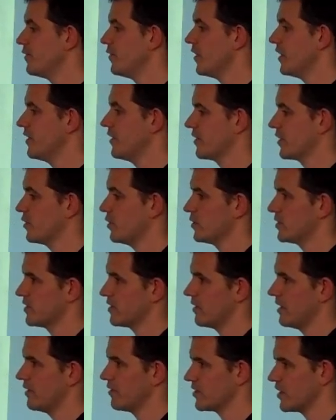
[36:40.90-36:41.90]
If you find the
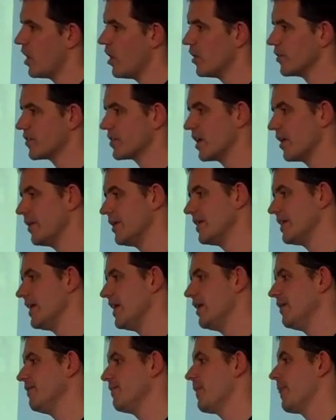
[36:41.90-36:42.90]
cortisol levels aren't
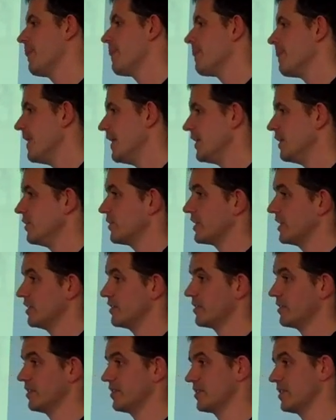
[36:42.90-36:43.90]
going down, then
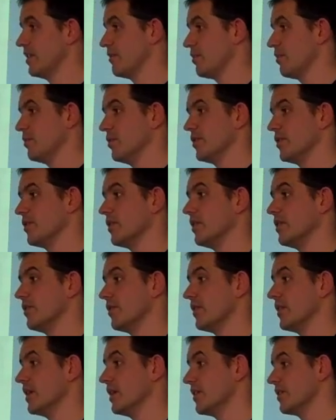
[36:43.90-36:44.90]
look into the supplement
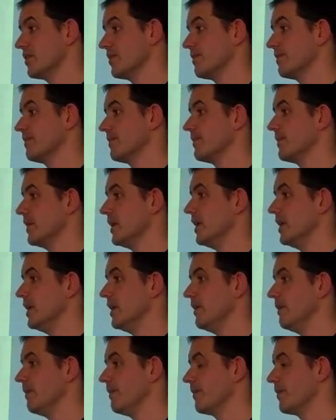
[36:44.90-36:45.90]
side of things.
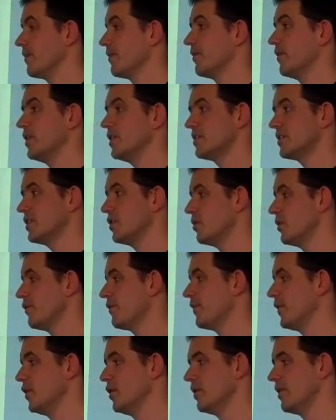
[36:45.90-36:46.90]
Um, first
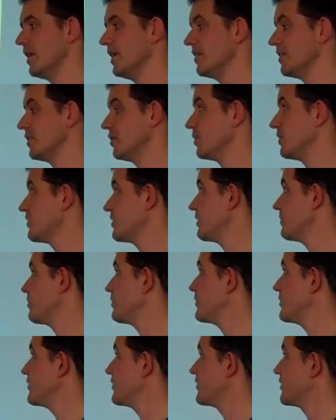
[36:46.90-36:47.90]
deal with food, then deal with
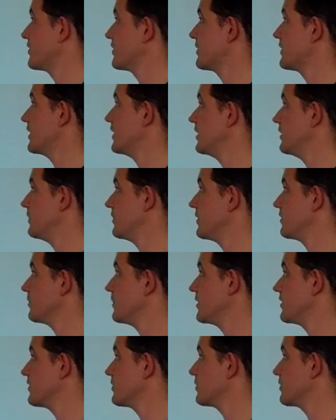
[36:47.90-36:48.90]
supplements, um,
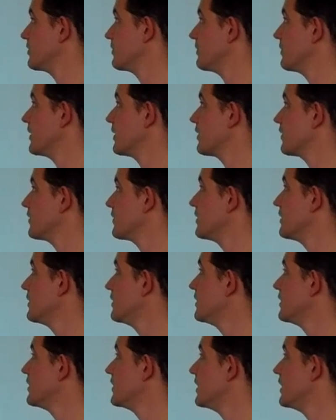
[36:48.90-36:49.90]
is my sort of method.
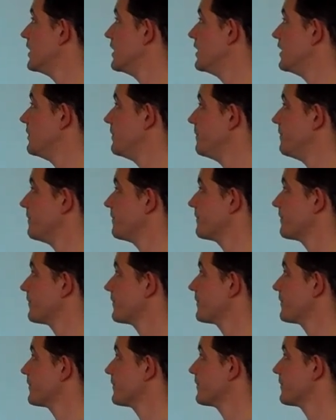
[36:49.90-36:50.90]
Um,